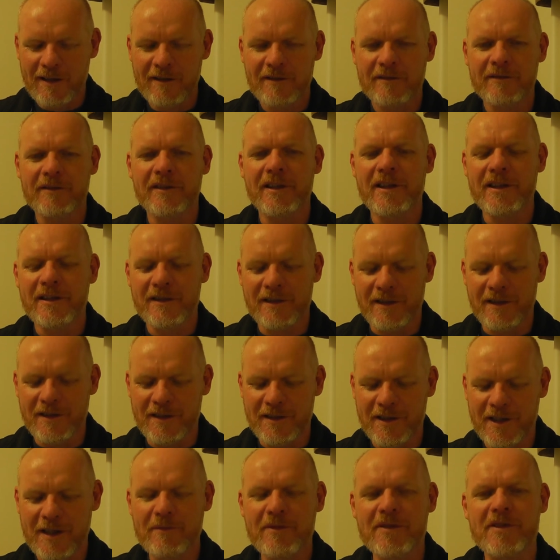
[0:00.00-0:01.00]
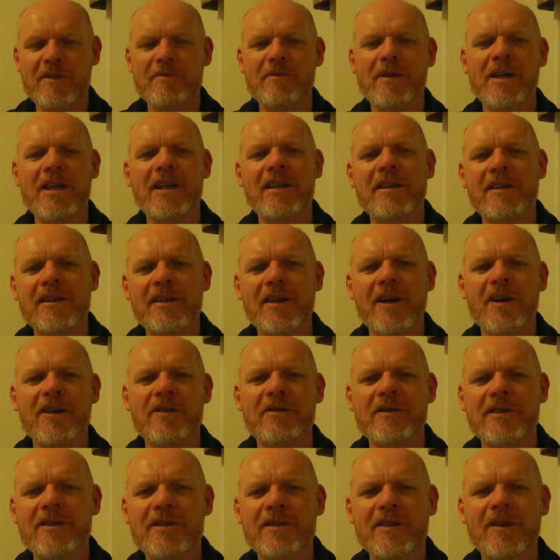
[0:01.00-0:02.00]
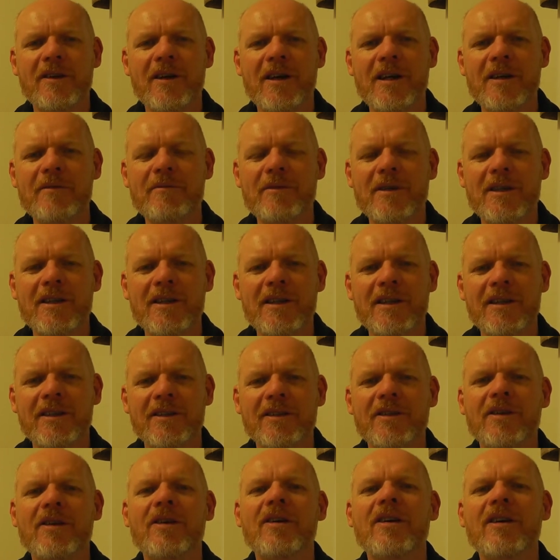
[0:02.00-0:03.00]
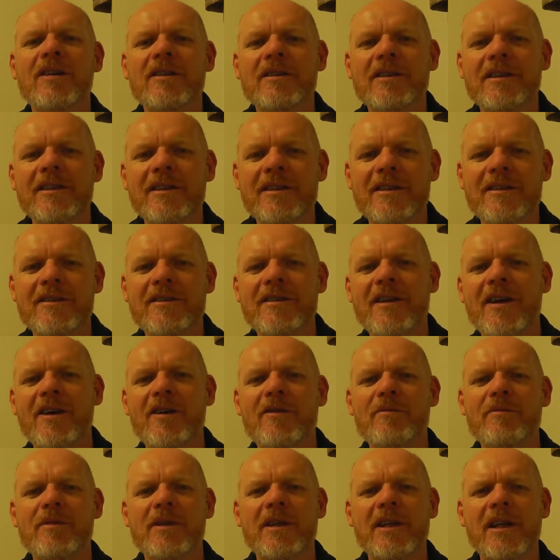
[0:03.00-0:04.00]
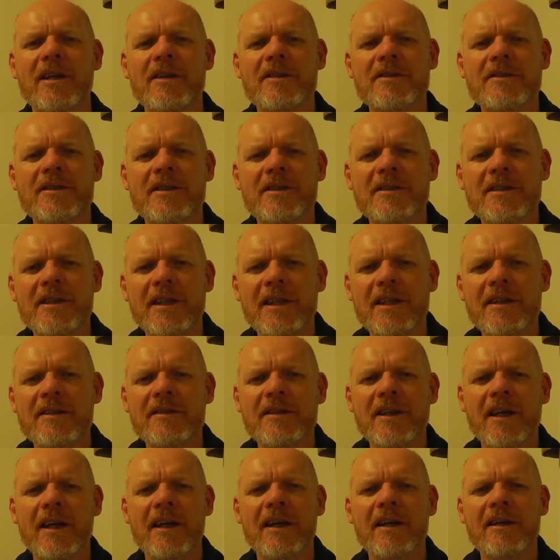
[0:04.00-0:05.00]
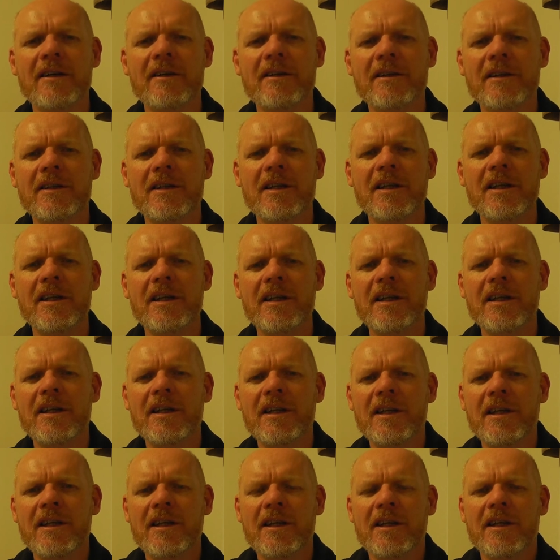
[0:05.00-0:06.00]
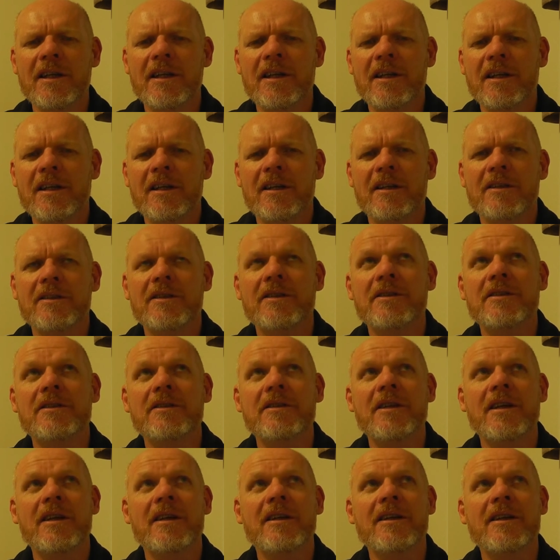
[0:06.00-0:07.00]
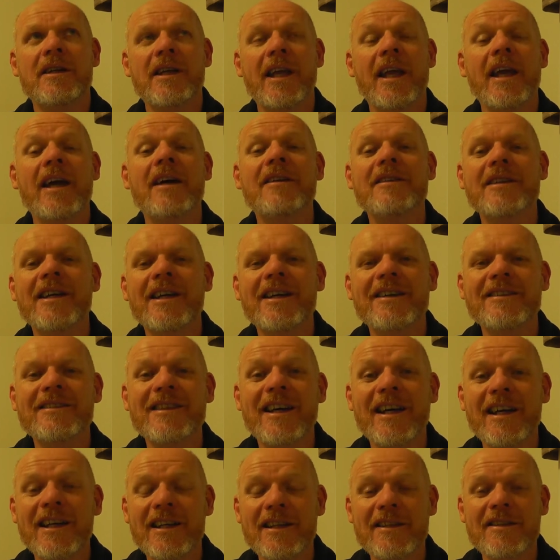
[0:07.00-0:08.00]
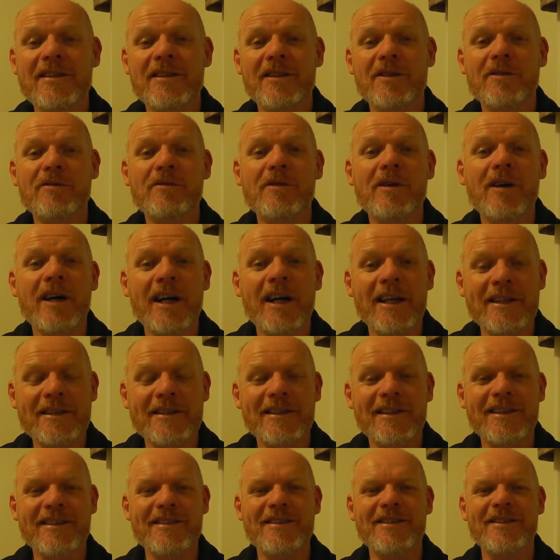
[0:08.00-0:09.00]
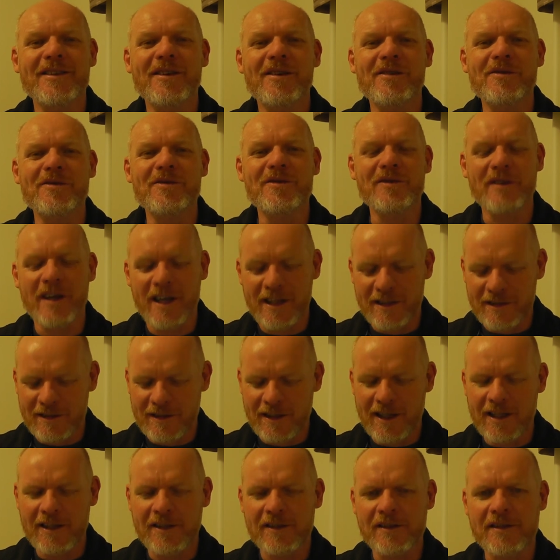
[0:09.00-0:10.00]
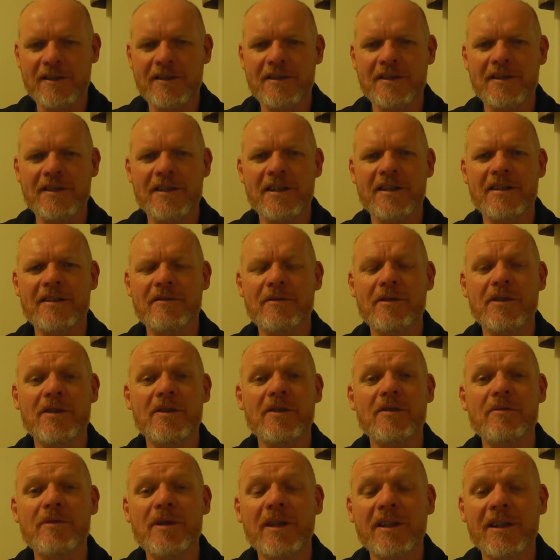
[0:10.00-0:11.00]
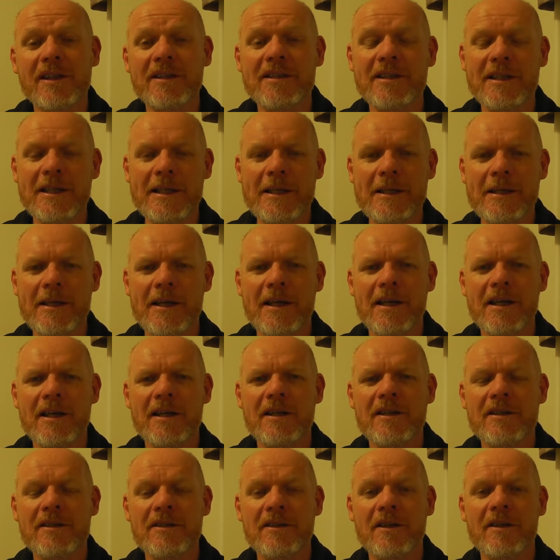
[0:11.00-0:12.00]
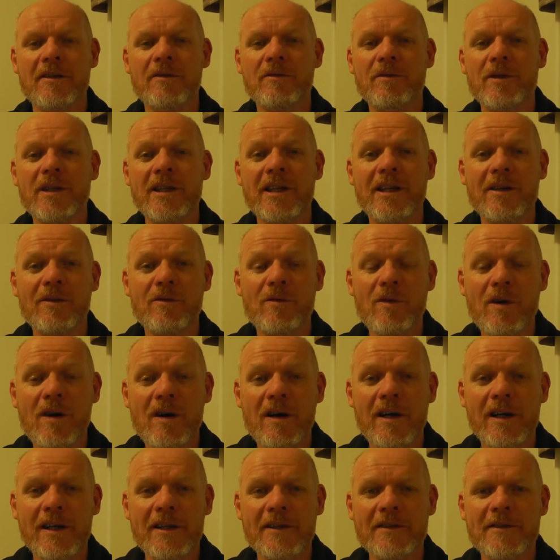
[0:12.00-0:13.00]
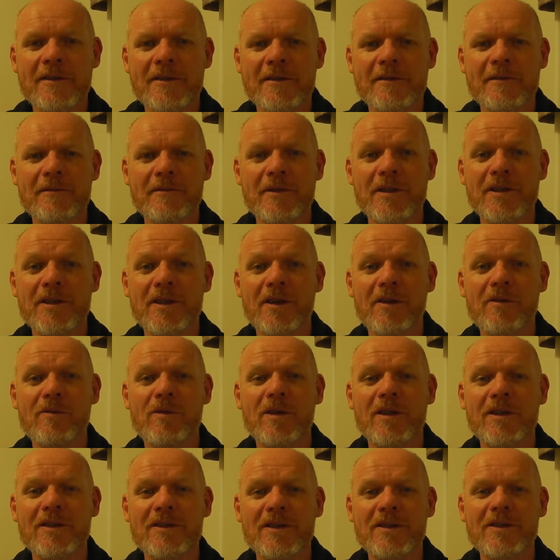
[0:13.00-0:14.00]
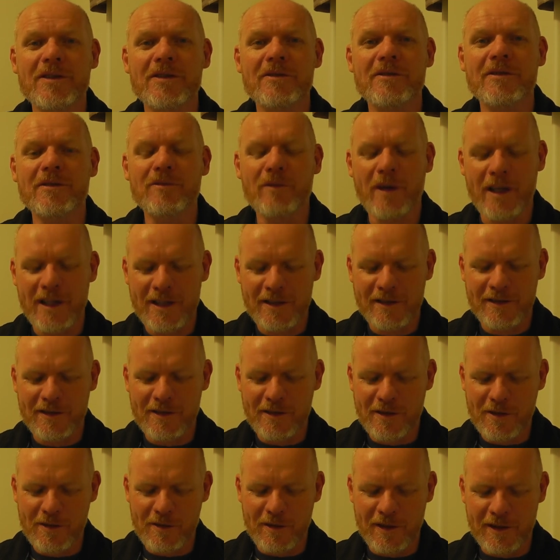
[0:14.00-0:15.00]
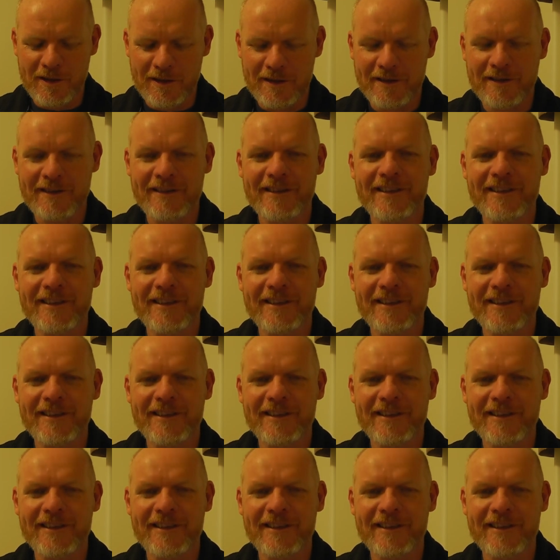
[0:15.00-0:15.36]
Friends, it seems to me in COVID time, God is helping us to teach our, to count our days aright, as the old translation says, with humility, so that we are wise. We know what to do and when to do it.